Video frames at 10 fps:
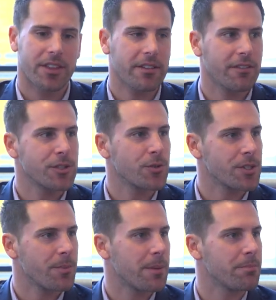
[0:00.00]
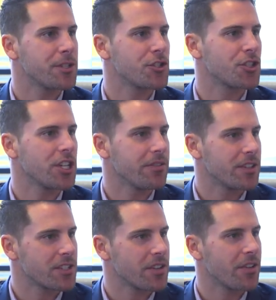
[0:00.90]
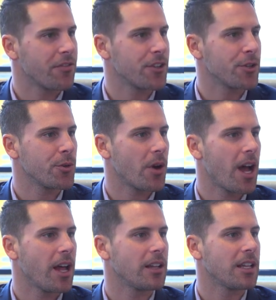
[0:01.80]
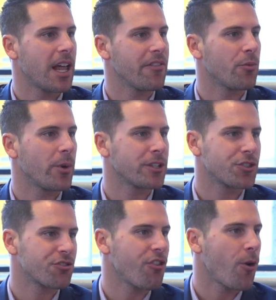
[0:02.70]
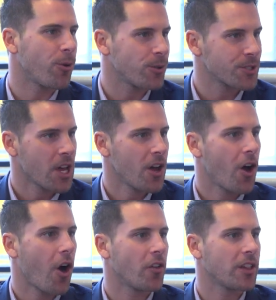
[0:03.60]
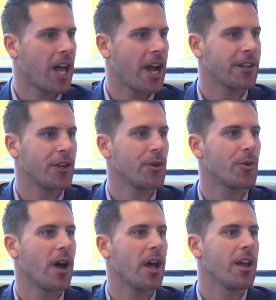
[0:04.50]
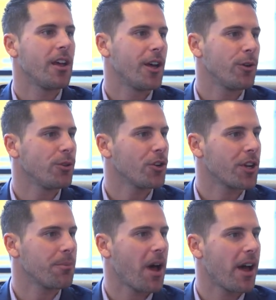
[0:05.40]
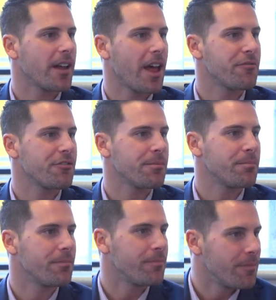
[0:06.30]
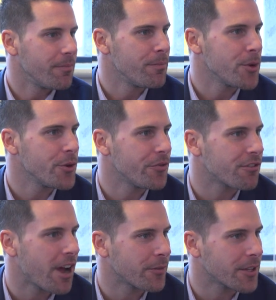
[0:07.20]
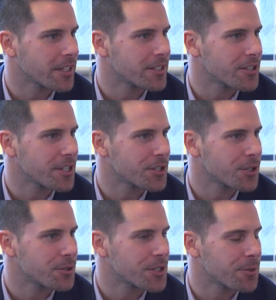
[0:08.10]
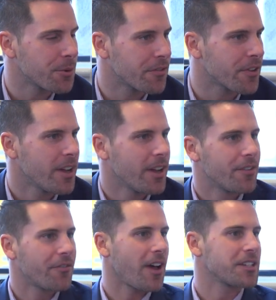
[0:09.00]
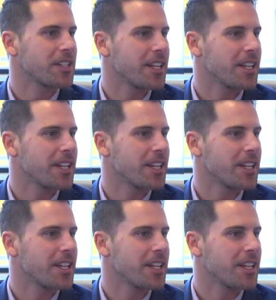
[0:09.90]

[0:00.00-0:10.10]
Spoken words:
I think this was a bit mischievous of a few left-wing trolls online who look at my every move around the constituency with fascinating.